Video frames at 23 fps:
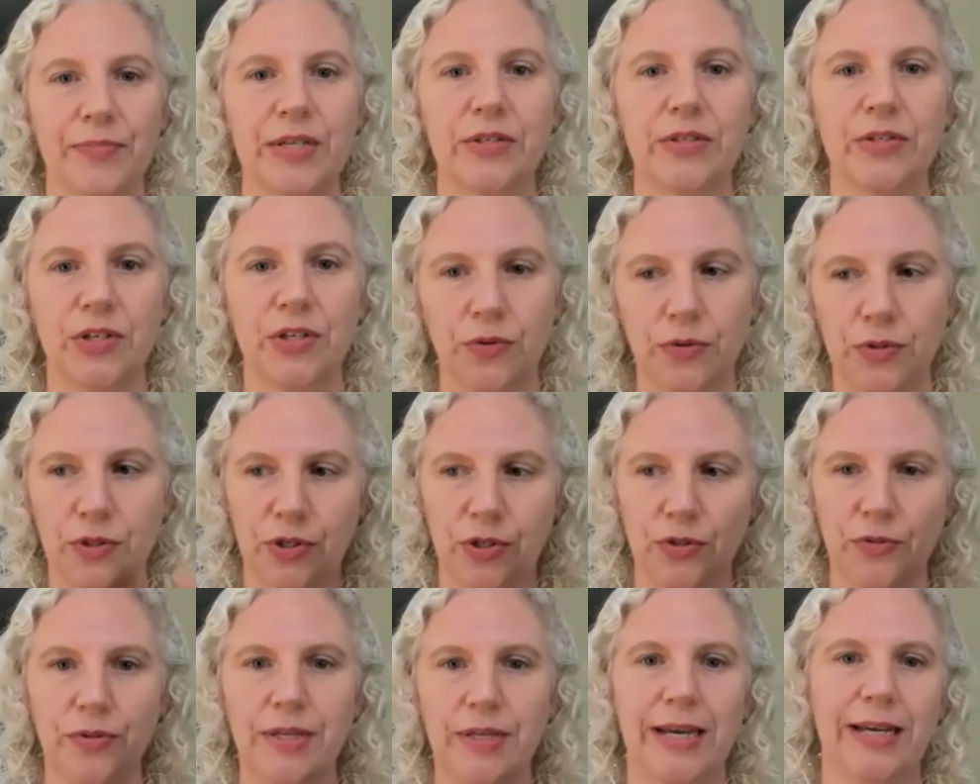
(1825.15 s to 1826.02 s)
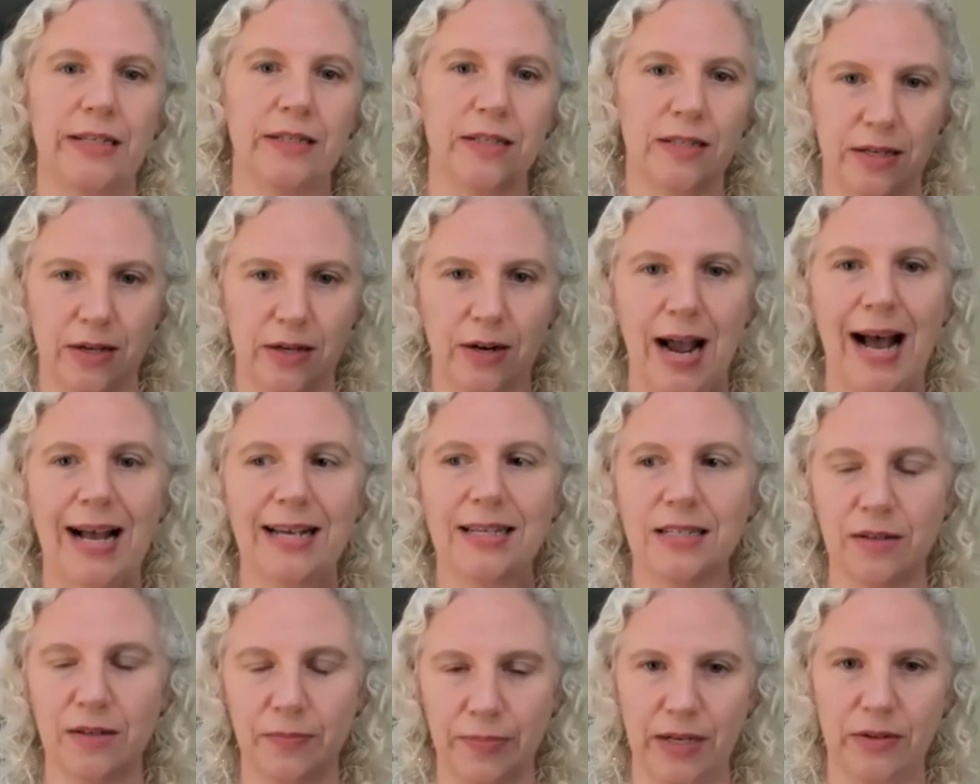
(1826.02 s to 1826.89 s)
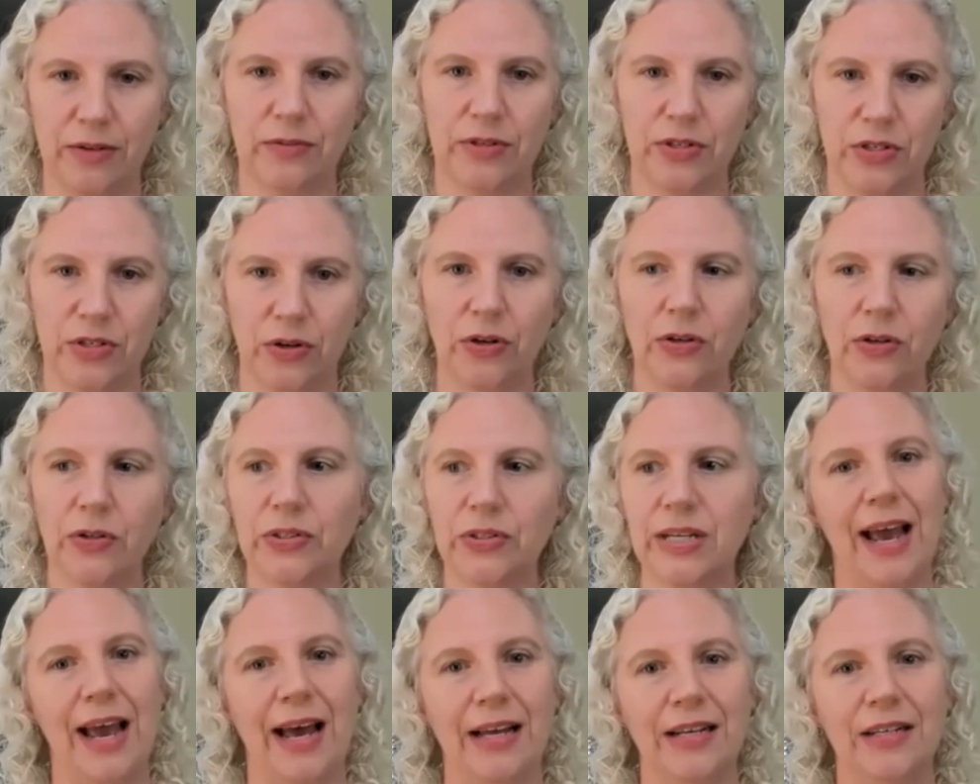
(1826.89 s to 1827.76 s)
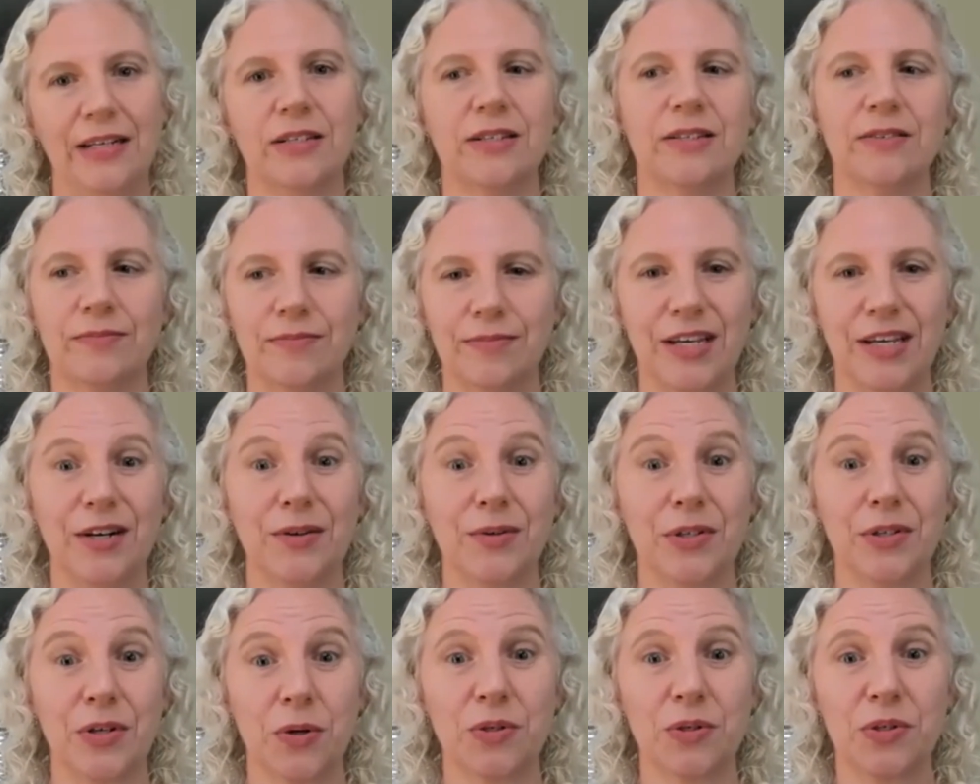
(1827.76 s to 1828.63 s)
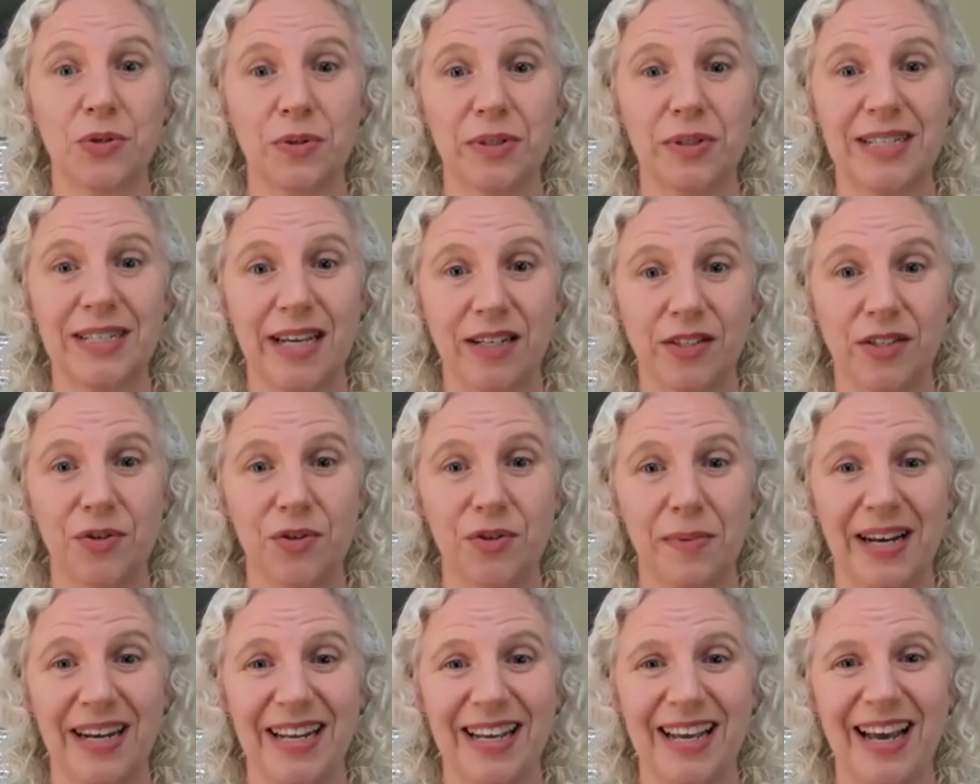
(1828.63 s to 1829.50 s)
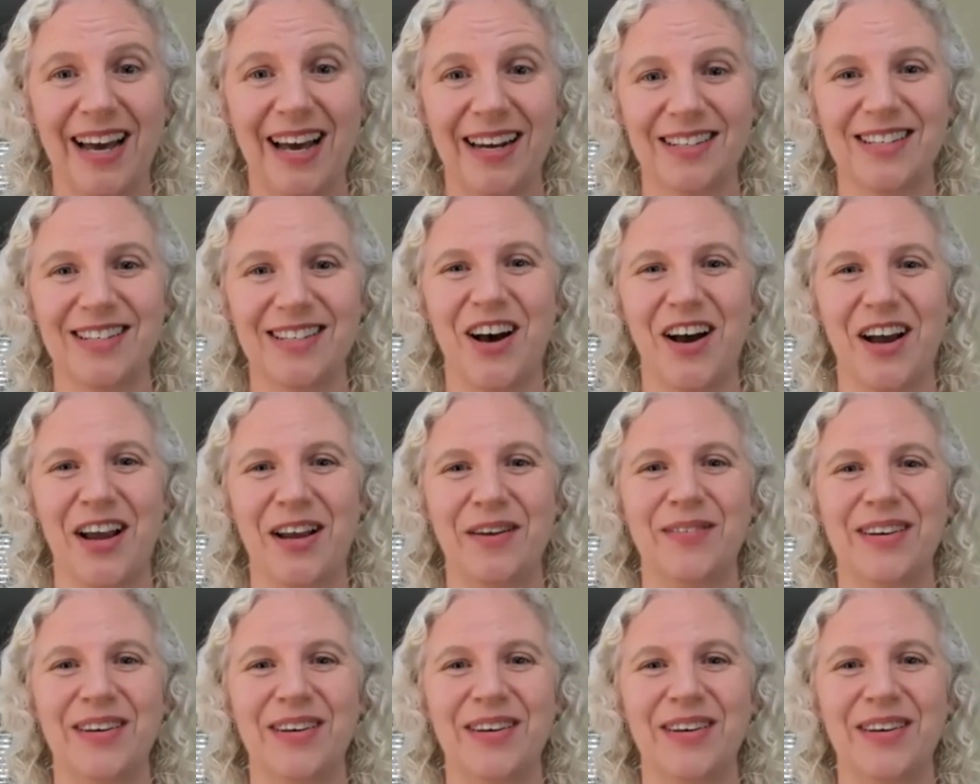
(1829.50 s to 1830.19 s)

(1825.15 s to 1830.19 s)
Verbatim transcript: So two things: there has to be a result, and you know, don't take too many at a time. Don't